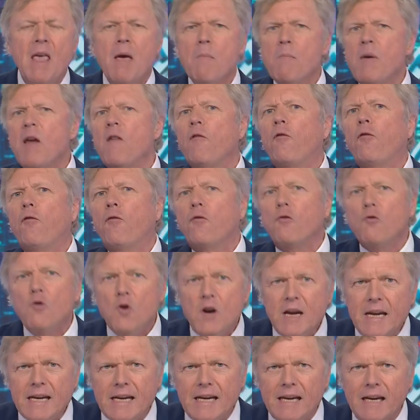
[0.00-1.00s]
be
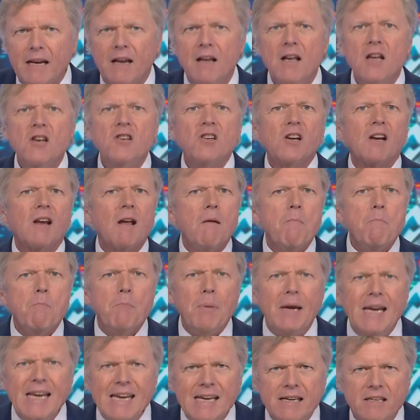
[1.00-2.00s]
free to
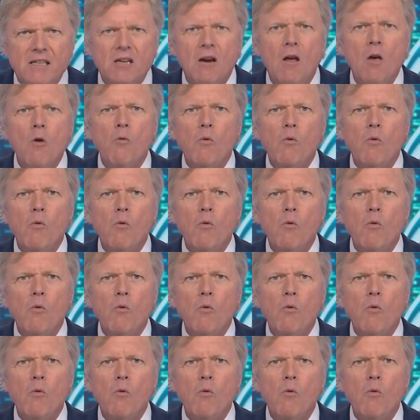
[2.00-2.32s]
compete